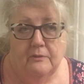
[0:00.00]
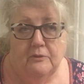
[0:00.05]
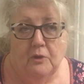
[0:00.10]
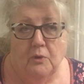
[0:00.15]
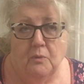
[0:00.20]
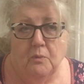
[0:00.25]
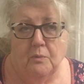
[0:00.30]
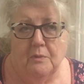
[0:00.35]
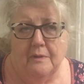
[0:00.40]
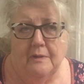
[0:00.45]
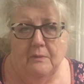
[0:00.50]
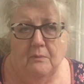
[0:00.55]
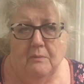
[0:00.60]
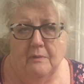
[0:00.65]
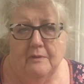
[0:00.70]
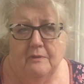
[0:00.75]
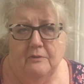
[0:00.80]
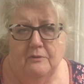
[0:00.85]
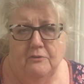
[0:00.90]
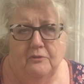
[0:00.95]
don't really
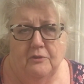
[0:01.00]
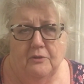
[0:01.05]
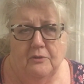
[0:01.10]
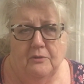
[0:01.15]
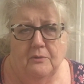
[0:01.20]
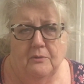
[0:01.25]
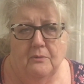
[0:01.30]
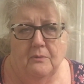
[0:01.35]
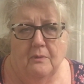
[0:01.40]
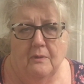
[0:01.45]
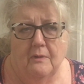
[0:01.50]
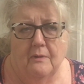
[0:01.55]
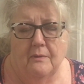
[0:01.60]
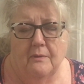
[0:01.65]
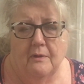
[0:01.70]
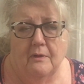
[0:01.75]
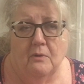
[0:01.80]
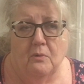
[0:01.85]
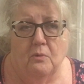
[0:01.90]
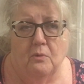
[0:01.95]
want to do
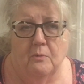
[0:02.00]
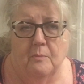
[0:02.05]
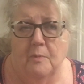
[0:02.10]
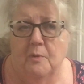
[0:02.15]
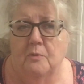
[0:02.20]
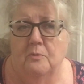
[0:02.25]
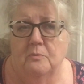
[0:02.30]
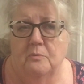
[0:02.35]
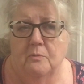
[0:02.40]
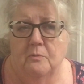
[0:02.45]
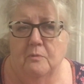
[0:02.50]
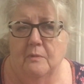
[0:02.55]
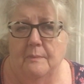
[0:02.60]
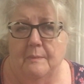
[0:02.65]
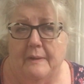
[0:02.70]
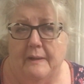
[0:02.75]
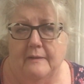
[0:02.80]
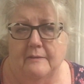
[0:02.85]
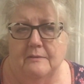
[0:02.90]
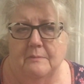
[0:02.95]
the hormone
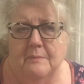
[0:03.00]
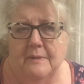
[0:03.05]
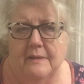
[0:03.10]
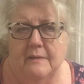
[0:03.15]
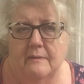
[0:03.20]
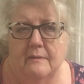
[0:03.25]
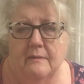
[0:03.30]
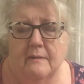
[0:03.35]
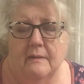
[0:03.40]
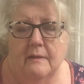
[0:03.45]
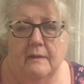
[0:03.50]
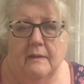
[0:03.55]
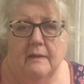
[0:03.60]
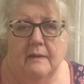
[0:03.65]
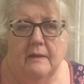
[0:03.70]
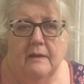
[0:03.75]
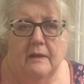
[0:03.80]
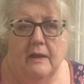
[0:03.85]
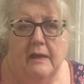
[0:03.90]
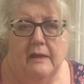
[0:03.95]
replacement
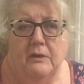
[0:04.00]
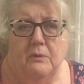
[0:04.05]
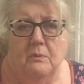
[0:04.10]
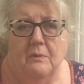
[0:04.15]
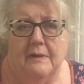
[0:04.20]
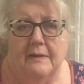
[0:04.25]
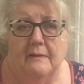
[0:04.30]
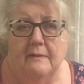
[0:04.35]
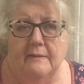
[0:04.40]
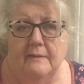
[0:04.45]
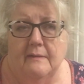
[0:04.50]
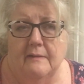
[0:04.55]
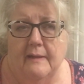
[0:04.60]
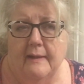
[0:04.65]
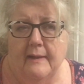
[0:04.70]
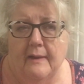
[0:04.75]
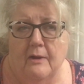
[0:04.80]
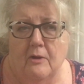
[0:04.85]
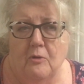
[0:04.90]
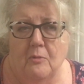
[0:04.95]
and you want a little
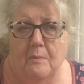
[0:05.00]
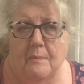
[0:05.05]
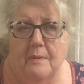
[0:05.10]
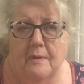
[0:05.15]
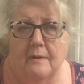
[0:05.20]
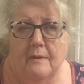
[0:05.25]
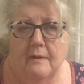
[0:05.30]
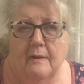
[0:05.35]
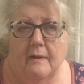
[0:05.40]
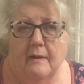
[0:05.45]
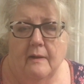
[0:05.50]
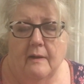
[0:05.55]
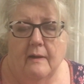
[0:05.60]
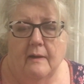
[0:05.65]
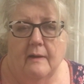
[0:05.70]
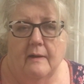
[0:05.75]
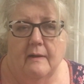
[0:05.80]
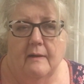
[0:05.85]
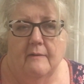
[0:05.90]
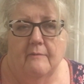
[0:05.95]
help
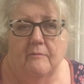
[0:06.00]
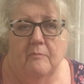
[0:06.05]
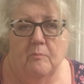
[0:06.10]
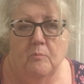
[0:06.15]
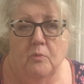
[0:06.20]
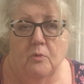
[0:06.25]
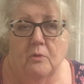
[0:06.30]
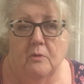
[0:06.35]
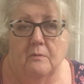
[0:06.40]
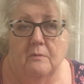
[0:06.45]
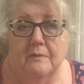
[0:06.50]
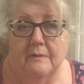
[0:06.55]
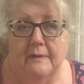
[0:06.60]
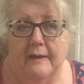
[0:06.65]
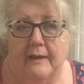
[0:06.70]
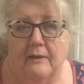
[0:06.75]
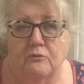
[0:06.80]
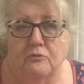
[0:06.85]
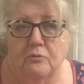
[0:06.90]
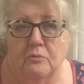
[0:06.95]
of more
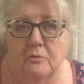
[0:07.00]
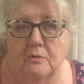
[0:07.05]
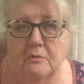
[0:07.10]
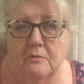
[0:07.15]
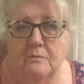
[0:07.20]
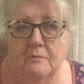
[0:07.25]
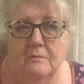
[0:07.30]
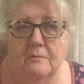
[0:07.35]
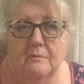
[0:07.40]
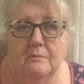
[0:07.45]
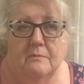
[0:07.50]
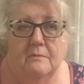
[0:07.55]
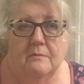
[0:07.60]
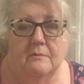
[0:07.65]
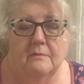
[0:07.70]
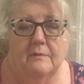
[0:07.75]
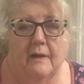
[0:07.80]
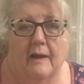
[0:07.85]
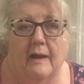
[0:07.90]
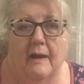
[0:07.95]
natural
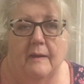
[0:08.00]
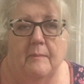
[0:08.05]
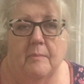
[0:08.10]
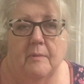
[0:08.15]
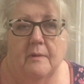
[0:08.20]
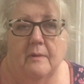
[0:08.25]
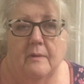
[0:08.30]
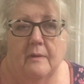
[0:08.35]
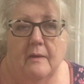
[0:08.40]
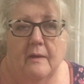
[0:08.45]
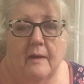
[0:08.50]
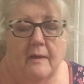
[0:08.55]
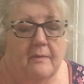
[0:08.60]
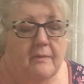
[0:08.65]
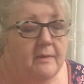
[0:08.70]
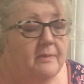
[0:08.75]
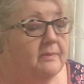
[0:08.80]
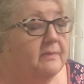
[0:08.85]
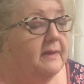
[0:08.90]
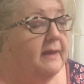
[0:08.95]
type
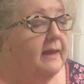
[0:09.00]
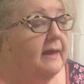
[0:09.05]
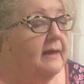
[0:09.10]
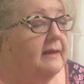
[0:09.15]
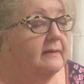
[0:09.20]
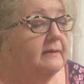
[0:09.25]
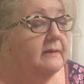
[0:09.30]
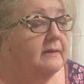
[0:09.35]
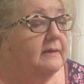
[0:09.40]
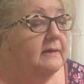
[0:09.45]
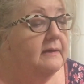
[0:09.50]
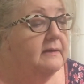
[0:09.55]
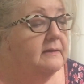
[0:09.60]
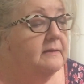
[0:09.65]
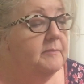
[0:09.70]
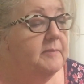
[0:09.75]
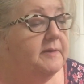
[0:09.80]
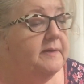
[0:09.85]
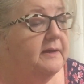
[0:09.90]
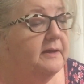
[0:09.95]
than that.
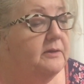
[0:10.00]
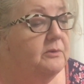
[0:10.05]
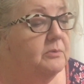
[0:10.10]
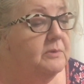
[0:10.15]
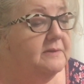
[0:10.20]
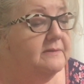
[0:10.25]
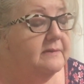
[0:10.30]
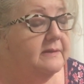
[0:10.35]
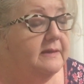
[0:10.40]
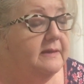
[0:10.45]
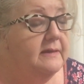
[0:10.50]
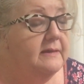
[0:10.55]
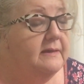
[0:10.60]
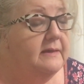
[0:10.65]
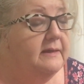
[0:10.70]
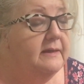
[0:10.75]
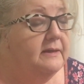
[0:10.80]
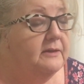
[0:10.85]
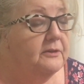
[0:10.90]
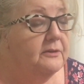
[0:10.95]
Let me tell you what's in
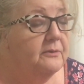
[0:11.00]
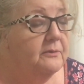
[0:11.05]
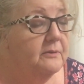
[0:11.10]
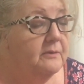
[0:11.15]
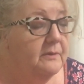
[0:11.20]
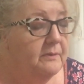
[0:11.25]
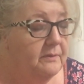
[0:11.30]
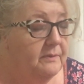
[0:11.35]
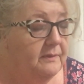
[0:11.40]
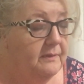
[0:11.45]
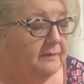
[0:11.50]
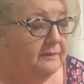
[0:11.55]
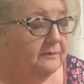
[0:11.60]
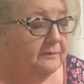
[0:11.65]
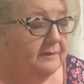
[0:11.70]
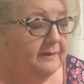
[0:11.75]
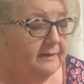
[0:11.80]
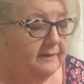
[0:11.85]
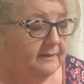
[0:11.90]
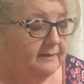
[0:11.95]
here.
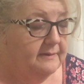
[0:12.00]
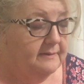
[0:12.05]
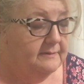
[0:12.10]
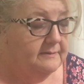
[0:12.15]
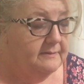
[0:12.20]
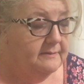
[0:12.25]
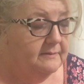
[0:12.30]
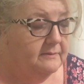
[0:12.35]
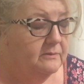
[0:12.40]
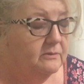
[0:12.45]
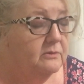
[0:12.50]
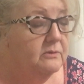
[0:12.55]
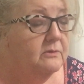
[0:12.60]
There is